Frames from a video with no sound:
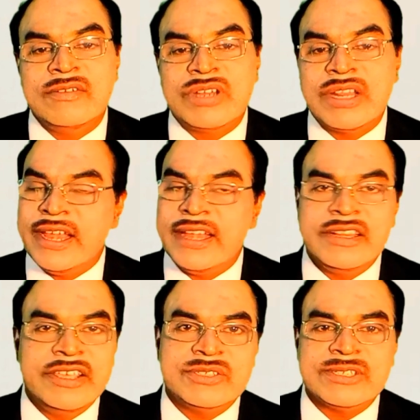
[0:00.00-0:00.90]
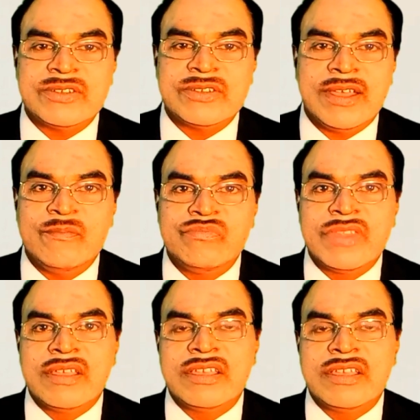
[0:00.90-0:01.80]
trading system.
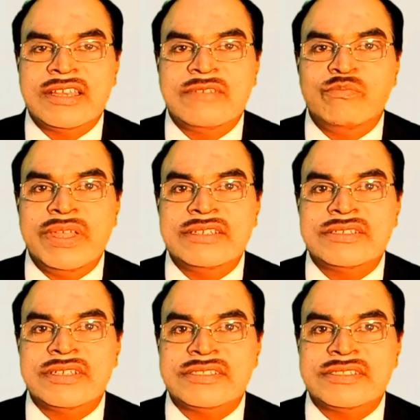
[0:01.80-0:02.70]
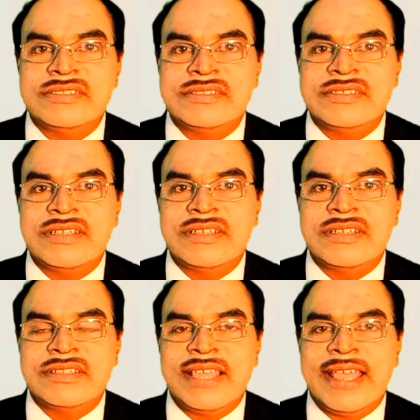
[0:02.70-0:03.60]
It mentions
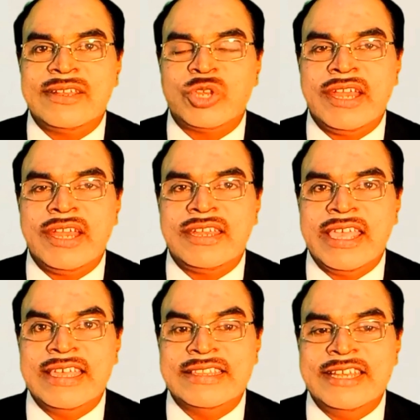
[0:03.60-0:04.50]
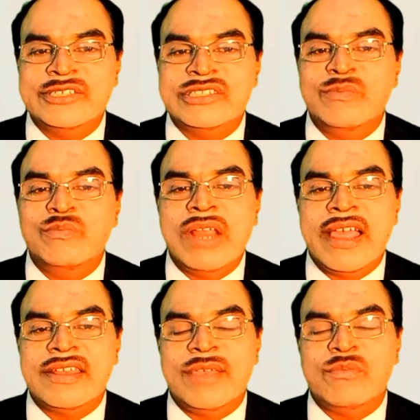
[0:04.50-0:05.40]
that Trade Tiger, that is the
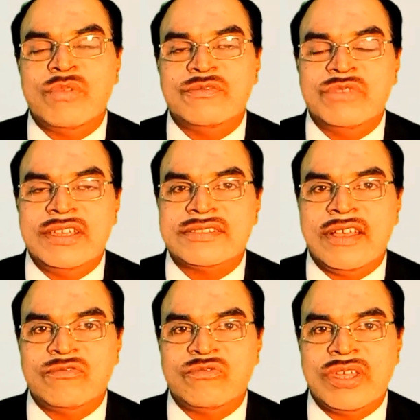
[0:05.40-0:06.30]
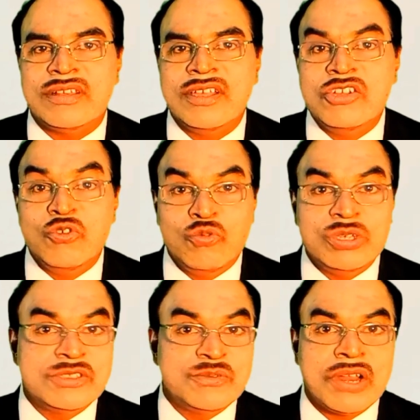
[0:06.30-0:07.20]
brand name of their software,
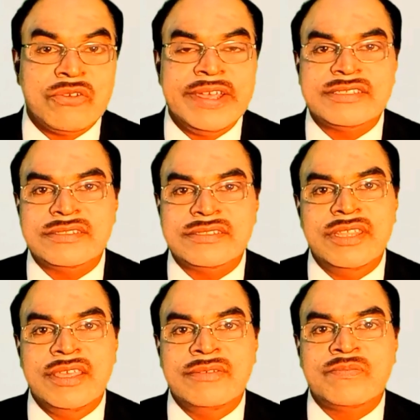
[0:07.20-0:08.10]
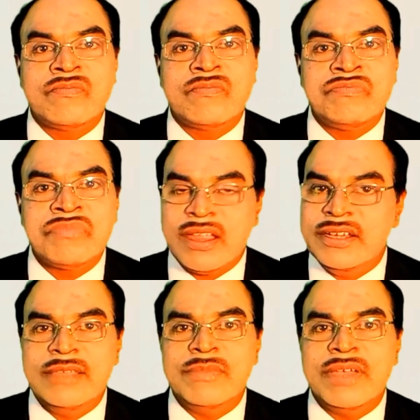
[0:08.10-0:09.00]
which provides the
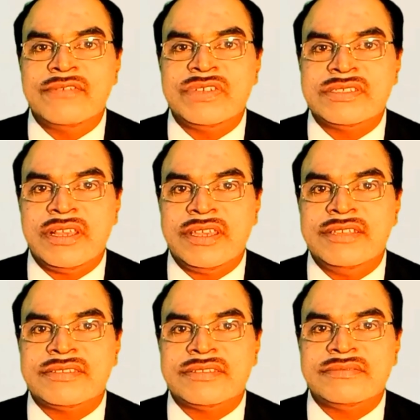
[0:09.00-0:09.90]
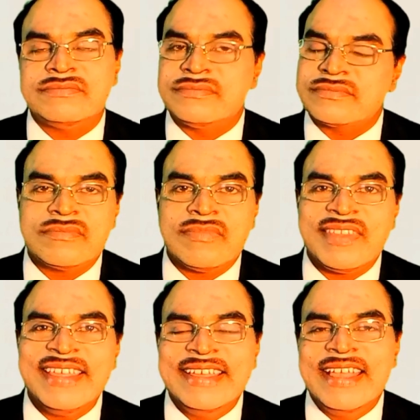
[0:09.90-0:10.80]
demat facilities
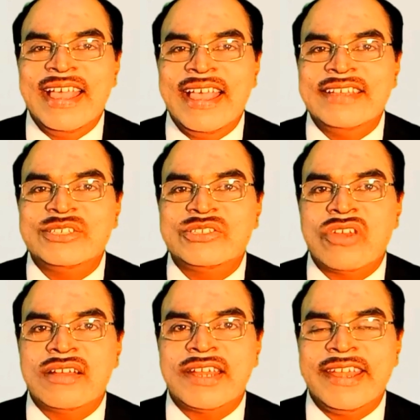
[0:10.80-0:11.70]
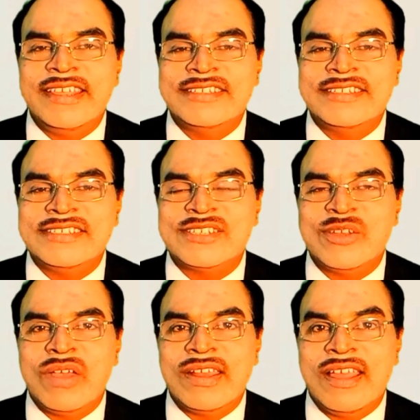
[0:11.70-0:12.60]
and stock trading
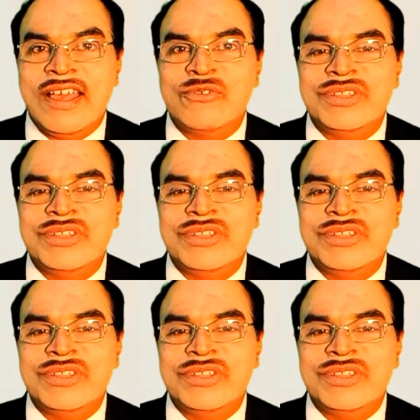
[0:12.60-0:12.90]
system along with